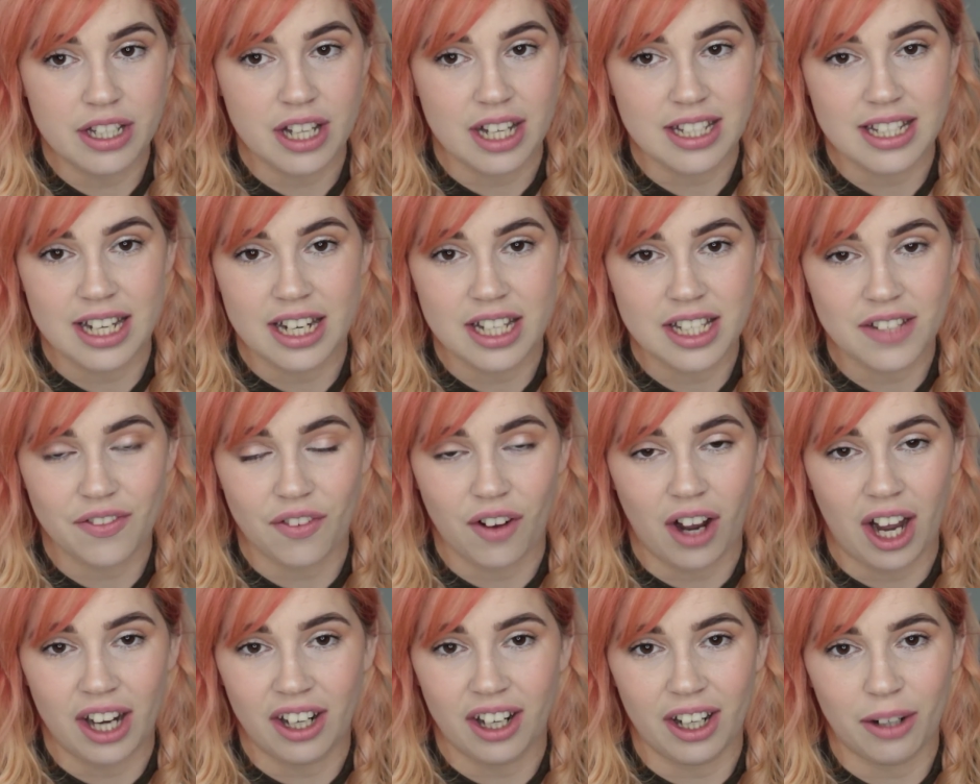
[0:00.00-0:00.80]
I said, it's
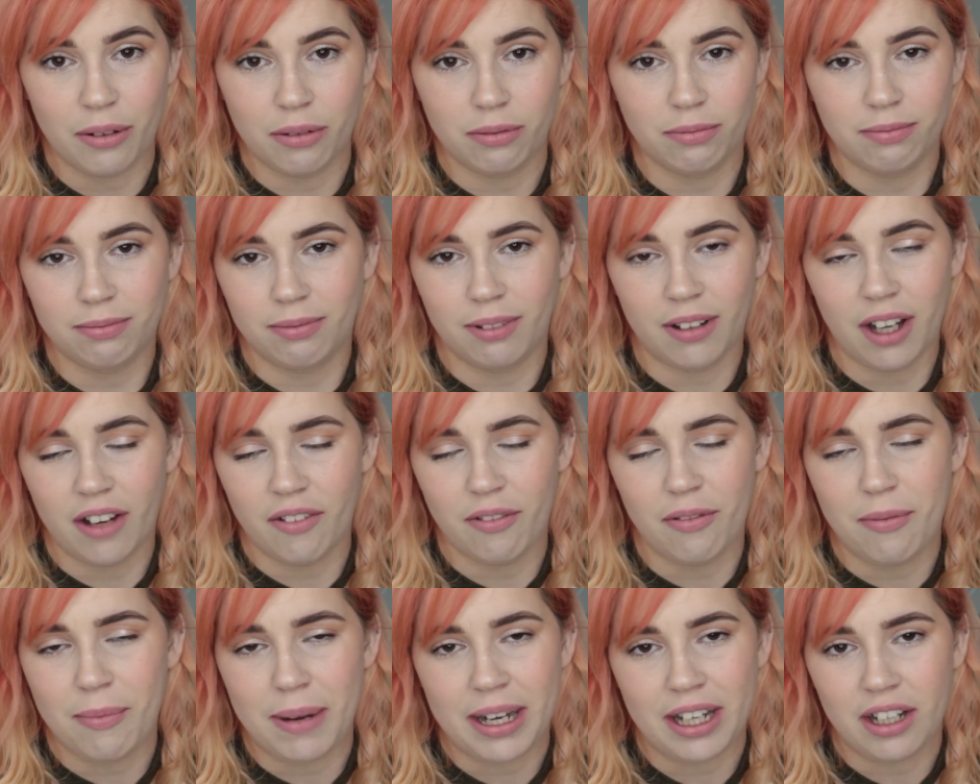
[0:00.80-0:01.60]
fine, like,
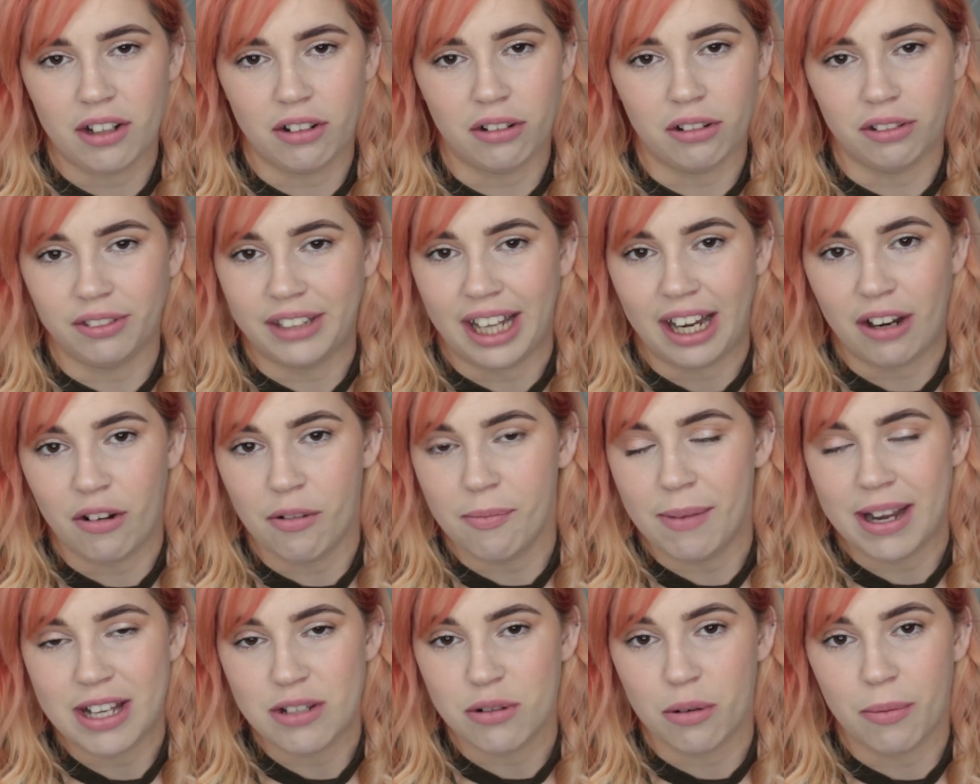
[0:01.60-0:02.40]
we've been here all day, we
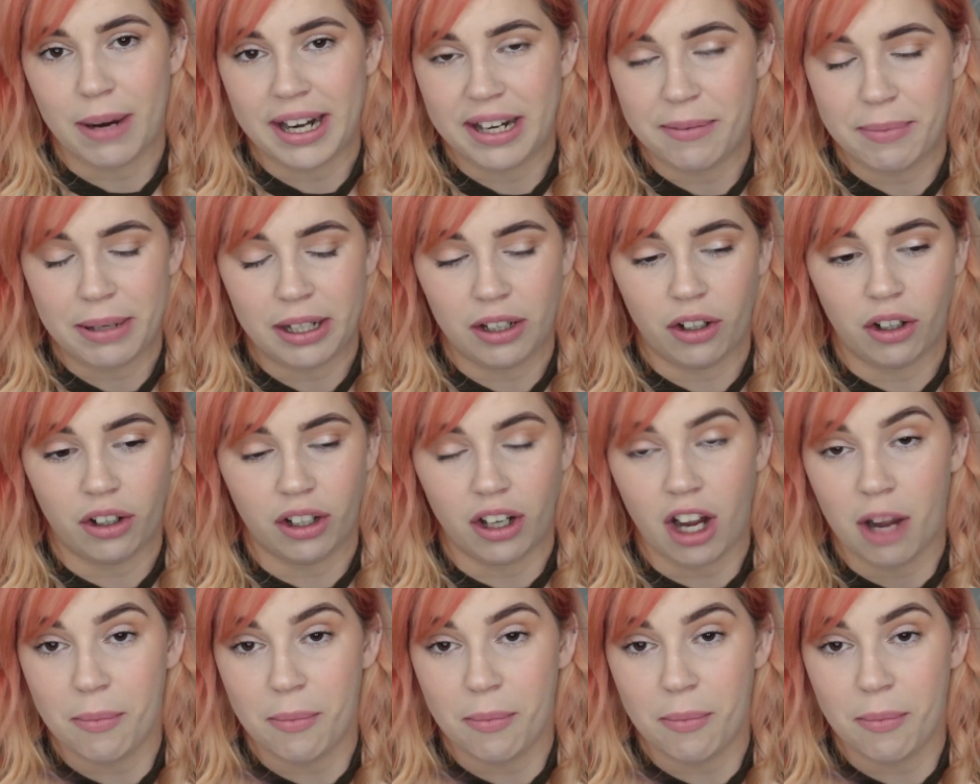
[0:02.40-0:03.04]
may as well wait a bit longer.